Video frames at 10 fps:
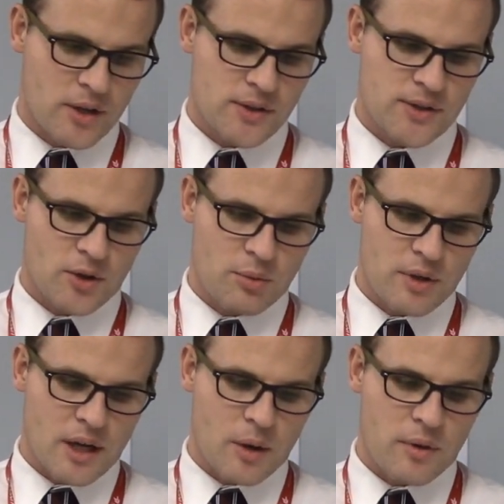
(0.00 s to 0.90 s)

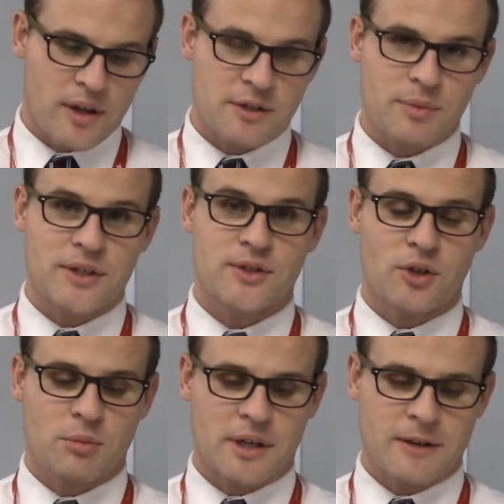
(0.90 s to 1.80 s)
Serbia, where they speak
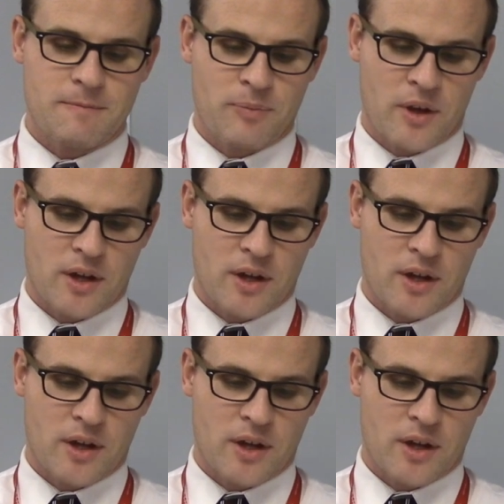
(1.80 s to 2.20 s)
Serbian,